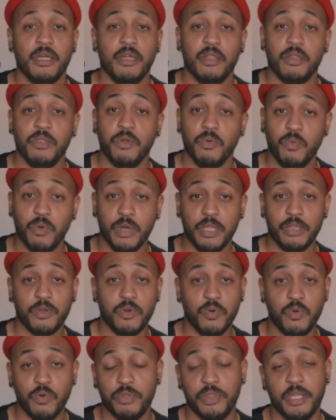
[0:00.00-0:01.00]
the one
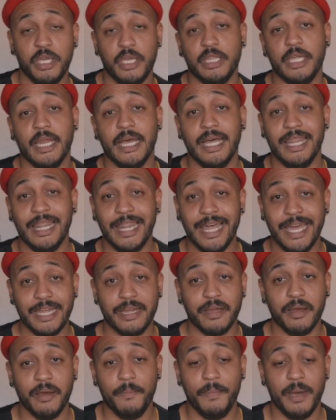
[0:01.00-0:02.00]
cool thing that I like
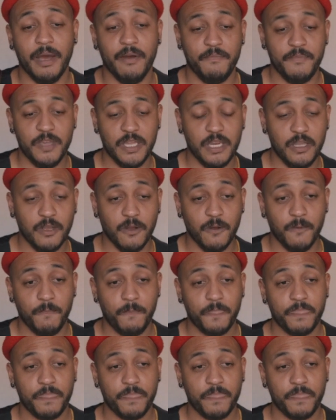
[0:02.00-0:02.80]
about video.